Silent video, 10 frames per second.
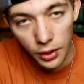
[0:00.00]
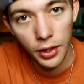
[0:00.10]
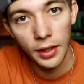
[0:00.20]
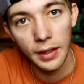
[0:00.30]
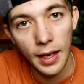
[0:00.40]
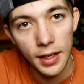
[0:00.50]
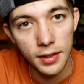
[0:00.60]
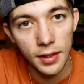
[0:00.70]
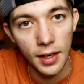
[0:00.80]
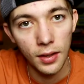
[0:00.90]
You're gonna
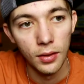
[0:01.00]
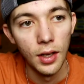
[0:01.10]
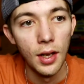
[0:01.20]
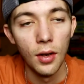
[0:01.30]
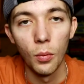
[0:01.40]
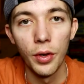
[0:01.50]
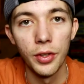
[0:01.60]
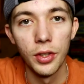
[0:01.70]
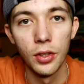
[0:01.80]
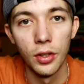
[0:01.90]
cast it out,
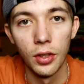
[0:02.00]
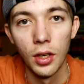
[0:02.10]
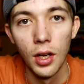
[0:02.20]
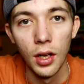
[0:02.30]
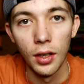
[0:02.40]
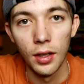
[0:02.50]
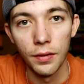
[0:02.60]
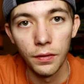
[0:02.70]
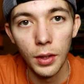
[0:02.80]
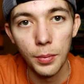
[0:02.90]
whether you're
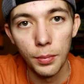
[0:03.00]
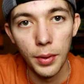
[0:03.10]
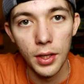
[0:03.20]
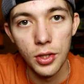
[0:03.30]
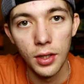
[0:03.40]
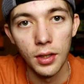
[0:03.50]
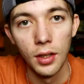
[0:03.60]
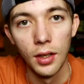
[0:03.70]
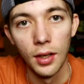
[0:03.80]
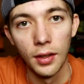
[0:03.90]
gonna flip or pitch it,
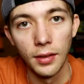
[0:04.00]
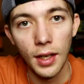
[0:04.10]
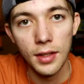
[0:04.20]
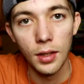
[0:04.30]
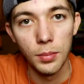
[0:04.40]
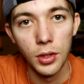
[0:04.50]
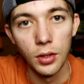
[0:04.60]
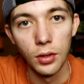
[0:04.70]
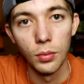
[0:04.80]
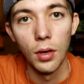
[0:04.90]
that's up to
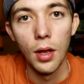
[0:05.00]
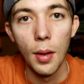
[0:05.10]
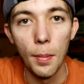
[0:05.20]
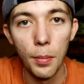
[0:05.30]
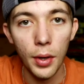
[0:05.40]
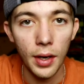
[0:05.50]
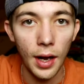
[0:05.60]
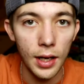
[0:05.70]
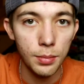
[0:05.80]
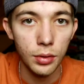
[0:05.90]
you. But
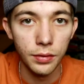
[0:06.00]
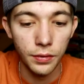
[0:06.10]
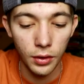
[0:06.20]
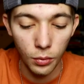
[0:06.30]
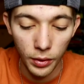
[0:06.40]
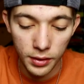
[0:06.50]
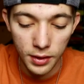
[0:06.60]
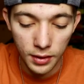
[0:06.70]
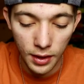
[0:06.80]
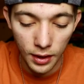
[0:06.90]
I prefer, with
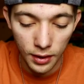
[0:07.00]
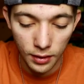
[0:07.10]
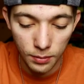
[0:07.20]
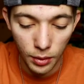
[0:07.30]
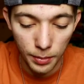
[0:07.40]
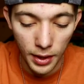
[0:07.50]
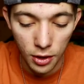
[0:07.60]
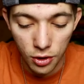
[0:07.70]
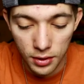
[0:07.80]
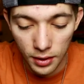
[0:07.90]
these kicking
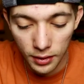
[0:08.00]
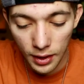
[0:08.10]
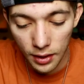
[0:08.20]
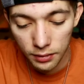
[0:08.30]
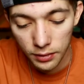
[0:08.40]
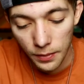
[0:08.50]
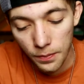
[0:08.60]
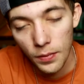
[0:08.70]
appendages that they have,